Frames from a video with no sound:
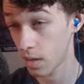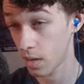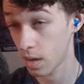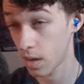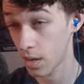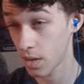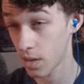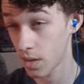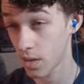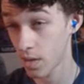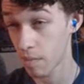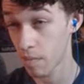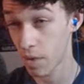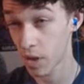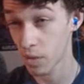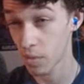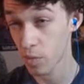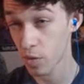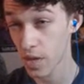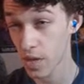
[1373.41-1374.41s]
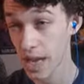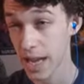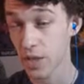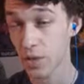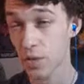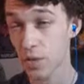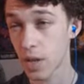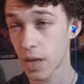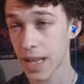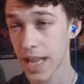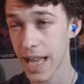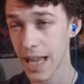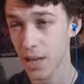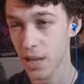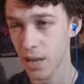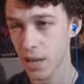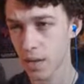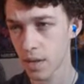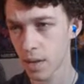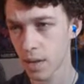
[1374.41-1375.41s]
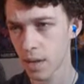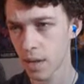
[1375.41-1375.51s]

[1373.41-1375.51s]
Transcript: into a much more theatrical occasion.